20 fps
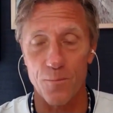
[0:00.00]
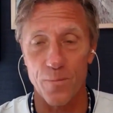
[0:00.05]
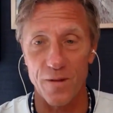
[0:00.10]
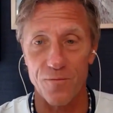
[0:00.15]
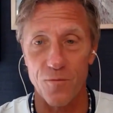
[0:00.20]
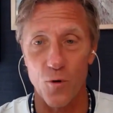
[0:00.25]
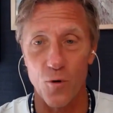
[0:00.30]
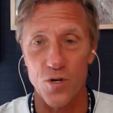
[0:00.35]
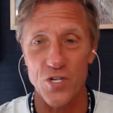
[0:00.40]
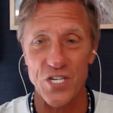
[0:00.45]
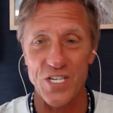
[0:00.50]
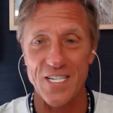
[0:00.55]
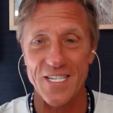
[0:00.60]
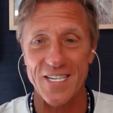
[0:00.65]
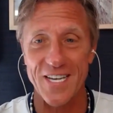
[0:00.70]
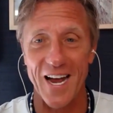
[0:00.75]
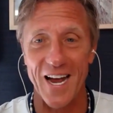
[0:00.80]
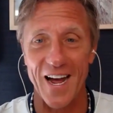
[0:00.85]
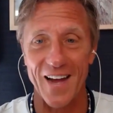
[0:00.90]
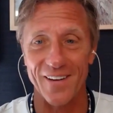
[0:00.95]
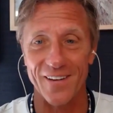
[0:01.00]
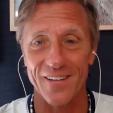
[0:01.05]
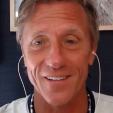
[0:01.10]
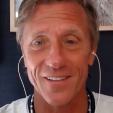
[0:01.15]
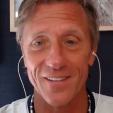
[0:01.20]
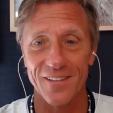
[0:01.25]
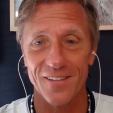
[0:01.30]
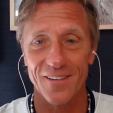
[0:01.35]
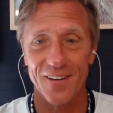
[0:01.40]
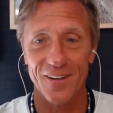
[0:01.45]
from before she
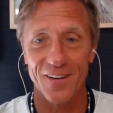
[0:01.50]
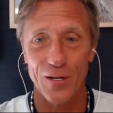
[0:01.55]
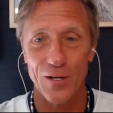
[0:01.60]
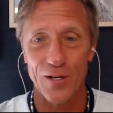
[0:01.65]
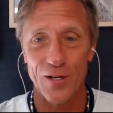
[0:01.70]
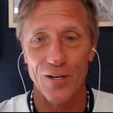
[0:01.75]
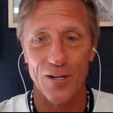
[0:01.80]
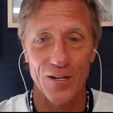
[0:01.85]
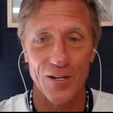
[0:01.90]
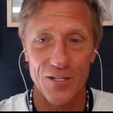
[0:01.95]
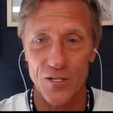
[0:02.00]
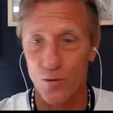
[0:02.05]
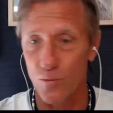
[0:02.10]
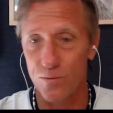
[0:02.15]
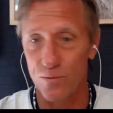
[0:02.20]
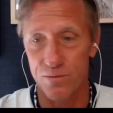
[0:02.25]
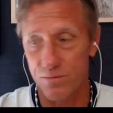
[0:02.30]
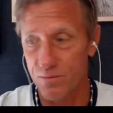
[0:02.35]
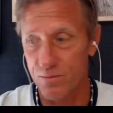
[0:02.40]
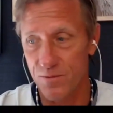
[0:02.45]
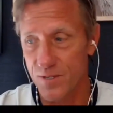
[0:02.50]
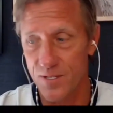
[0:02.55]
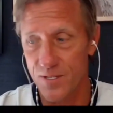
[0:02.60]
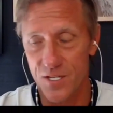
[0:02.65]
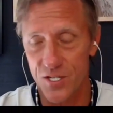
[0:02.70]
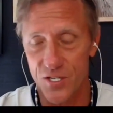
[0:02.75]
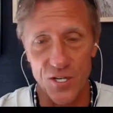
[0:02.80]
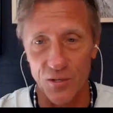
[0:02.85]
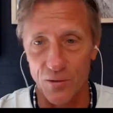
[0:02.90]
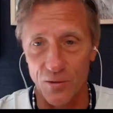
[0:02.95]
started to
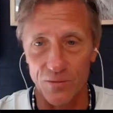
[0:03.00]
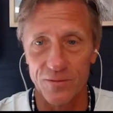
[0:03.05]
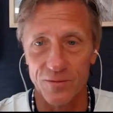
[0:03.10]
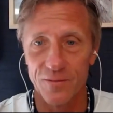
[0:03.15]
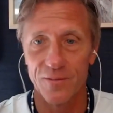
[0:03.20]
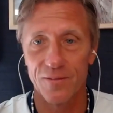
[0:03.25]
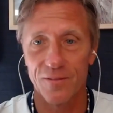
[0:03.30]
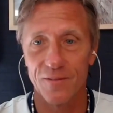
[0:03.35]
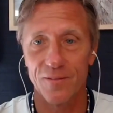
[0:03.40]
still